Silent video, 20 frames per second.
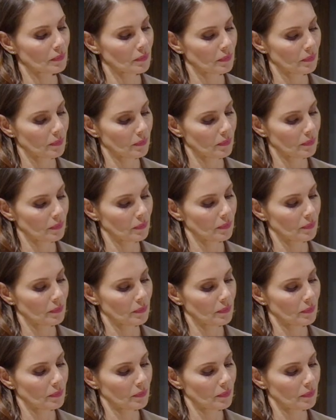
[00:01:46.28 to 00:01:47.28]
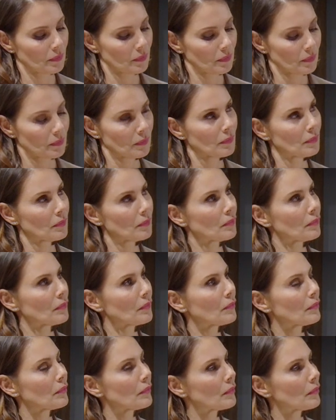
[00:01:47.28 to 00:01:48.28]

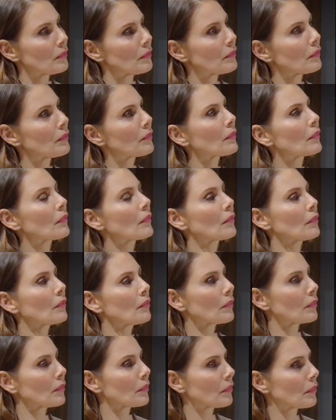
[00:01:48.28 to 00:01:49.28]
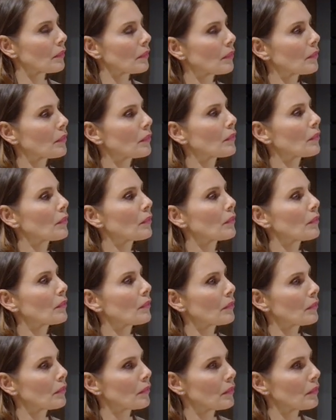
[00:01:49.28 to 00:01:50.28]

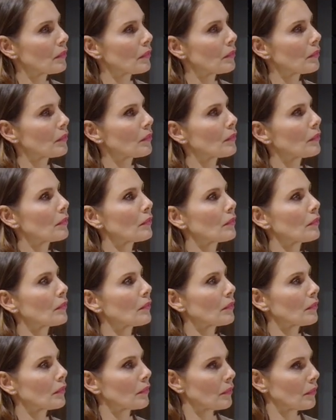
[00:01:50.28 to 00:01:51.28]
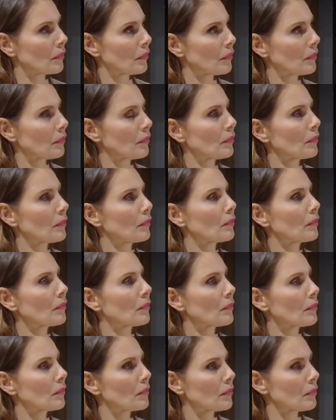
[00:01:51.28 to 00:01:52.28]

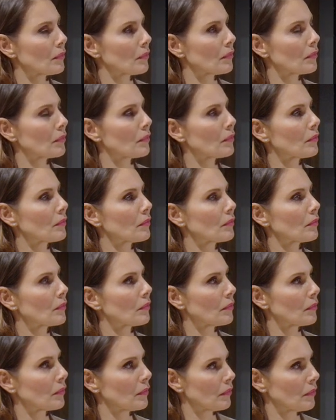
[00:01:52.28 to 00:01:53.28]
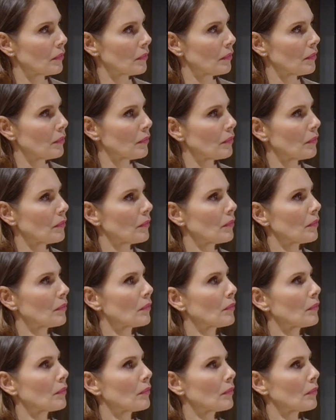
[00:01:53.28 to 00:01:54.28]
[no speech]